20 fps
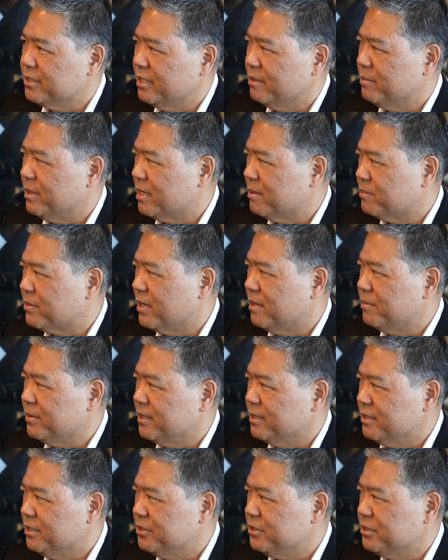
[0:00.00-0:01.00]
Say you bought a
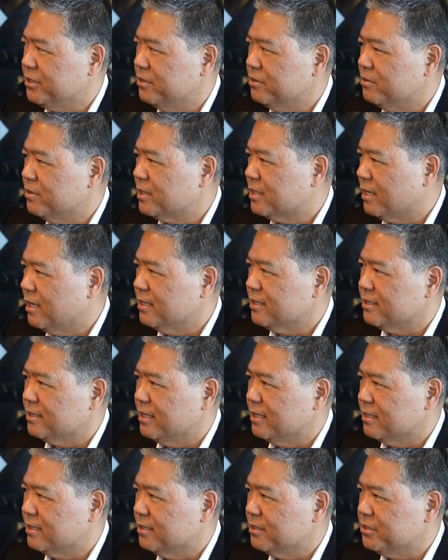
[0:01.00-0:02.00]
property this year, do a cost
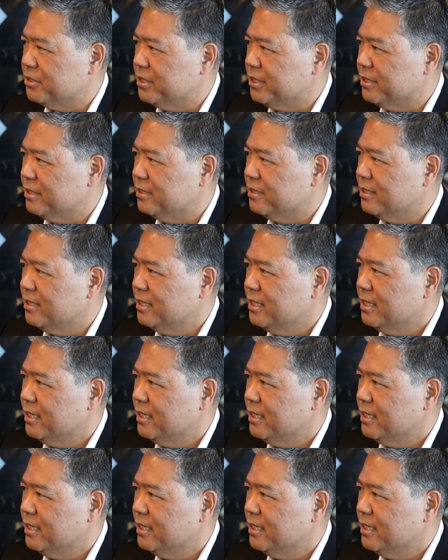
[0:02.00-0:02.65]
seg this year.